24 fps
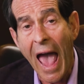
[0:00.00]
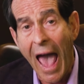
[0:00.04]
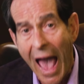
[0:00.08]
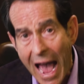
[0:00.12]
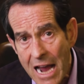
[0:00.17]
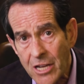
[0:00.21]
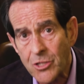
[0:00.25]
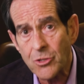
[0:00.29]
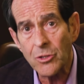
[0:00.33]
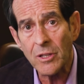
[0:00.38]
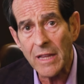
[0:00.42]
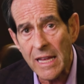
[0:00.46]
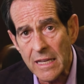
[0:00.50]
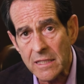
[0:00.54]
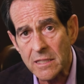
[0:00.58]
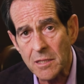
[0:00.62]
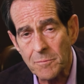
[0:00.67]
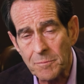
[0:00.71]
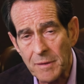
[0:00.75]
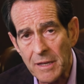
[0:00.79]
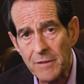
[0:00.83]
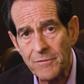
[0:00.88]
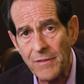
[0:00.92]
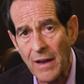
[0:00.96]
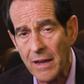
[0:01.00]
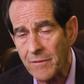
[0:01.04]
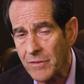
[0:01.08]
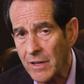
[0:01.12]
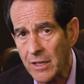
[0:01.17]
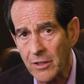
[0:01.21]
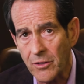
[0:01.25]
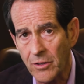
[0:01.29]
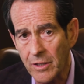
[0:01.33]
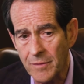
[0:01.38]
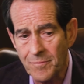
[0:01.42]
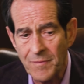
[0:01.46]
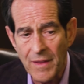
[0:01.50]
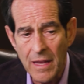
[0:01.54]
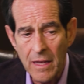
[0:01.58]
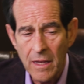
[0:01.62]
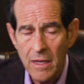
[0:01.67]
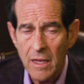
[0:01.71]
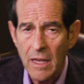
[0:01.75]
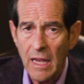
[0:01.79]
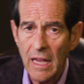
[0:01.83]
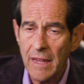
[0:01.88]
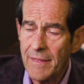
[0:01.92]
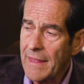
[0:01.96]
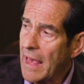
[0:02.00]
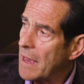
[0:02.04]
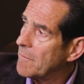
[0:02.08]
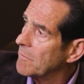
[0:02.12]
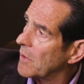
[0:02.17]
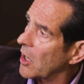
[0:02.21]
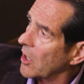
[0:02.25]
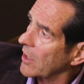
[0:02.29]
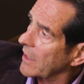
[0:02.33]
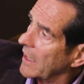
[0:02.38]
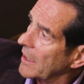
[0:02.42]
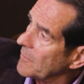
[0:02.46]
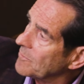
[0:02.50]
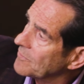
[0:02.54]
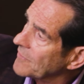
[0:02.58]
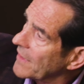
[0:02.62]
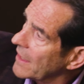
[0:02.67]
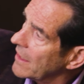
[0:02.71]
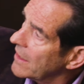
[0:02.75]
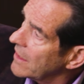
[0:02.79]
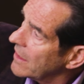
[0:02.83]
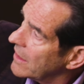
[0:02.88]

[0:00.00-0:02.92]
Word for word: actual S and P five hundred in that market.